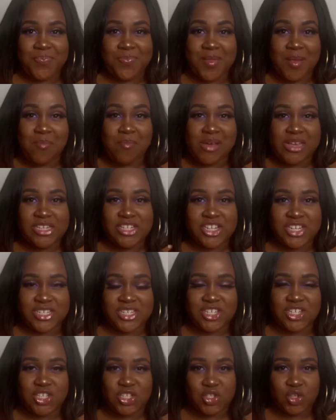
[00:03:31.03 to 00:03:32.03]
my
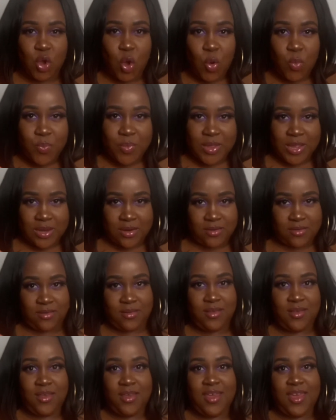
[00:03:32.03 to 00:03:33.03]
chest just open,
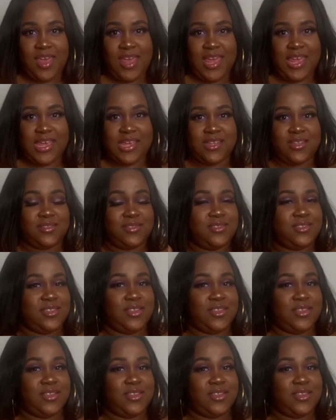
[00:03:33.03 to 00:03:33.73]
and